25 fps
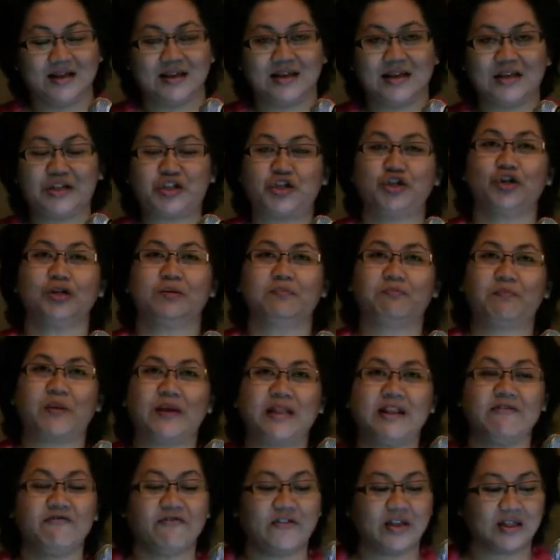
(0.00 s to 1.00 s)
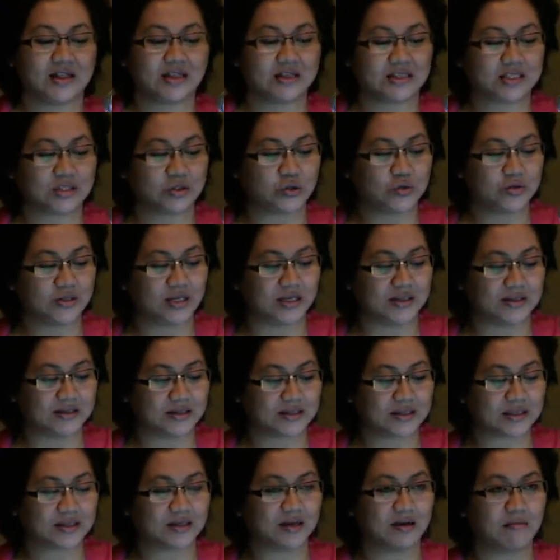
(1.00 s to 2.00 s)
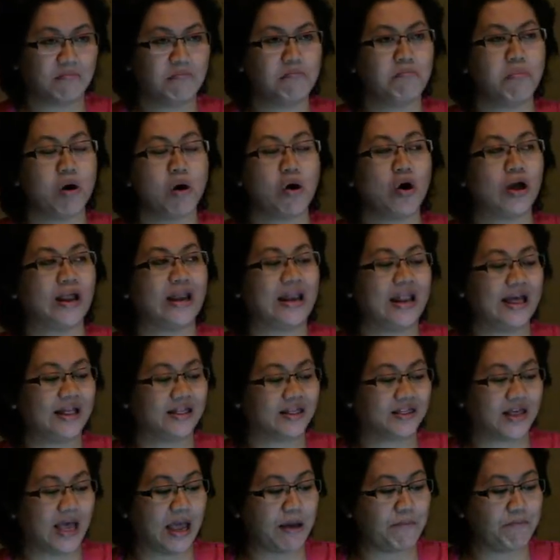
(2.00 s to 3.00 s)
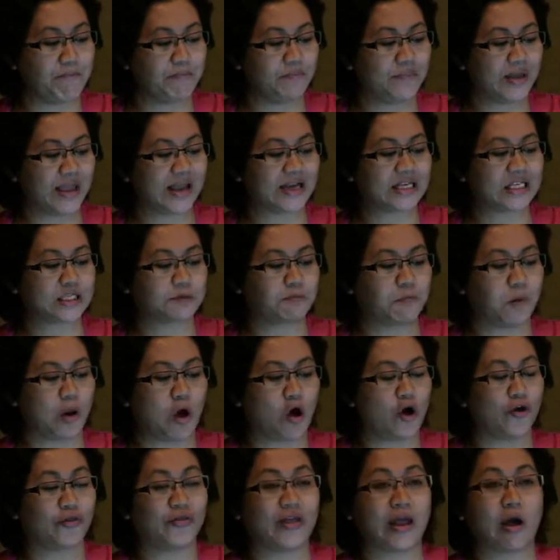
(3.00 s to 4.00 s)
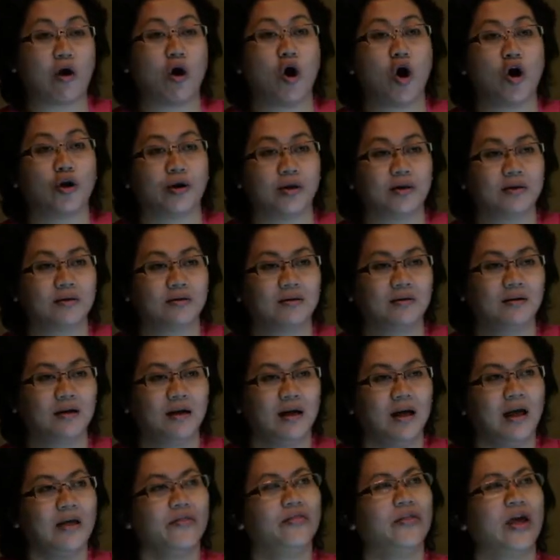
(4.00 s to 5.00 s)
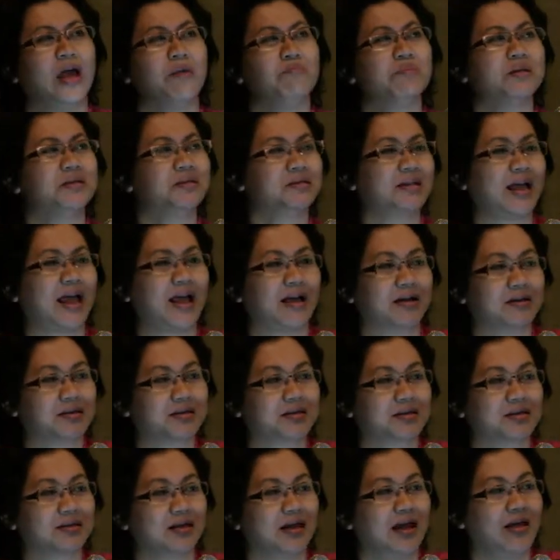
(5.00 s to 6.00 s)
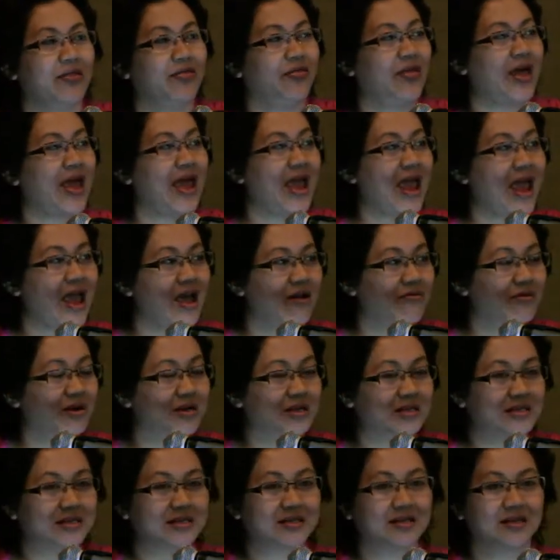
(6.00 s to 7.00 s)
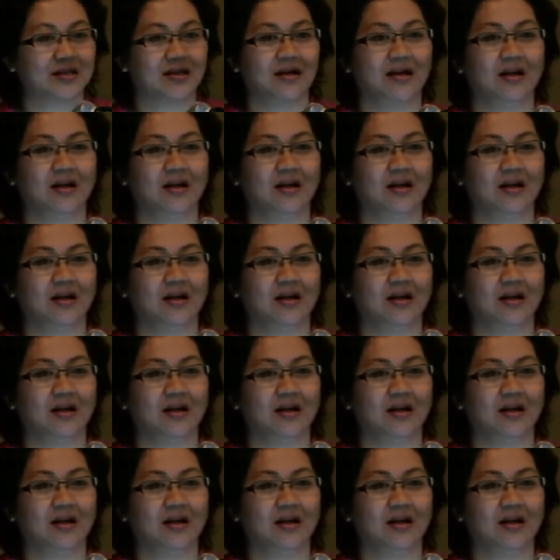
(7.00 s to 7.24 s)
it should benefit the students more and let them explore on their own, their mistakes, their errors.